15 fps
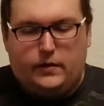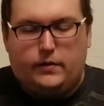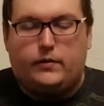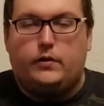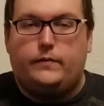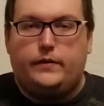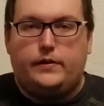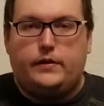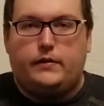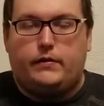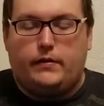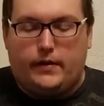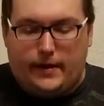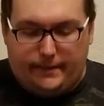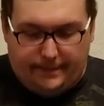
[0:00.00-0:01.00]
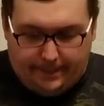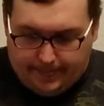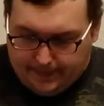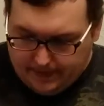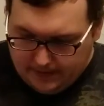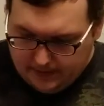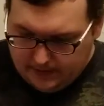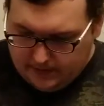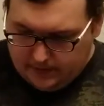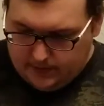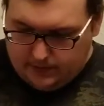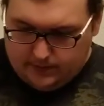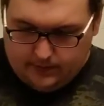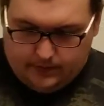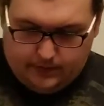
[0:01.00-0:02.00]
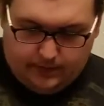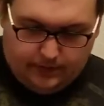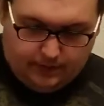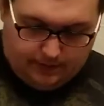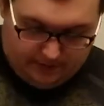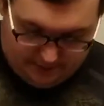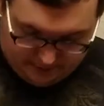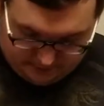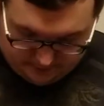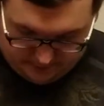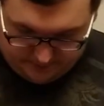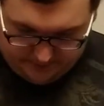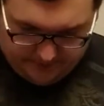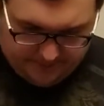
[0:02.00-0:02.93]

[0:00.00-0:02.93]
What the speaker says: So hopefully you can see that. So